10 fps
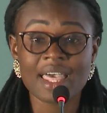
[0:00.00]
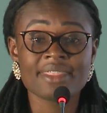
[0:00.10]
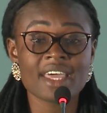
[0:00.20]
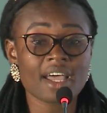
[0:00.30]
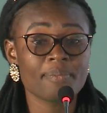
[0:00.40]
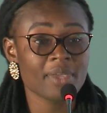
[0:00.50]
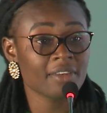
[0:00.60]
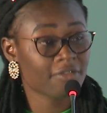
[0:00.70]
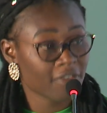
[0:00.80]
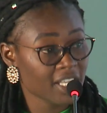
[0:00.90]
that are
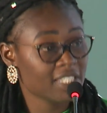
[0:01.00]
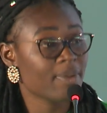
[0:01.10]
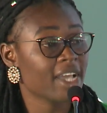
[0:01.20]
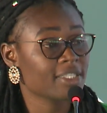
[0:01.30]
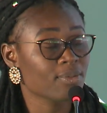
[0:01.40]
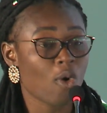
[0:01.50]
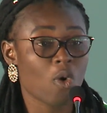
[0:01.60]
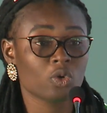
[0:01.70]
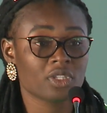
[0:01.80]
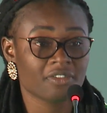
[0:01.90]
being faced by
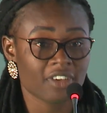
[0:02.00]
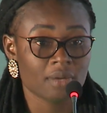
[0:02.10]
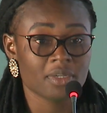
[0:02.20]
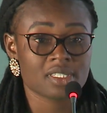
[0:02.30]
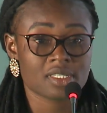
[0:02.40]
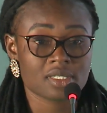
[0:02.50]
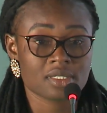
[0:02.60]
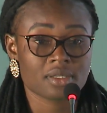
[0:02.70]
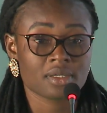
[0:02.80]
smallholder farmers.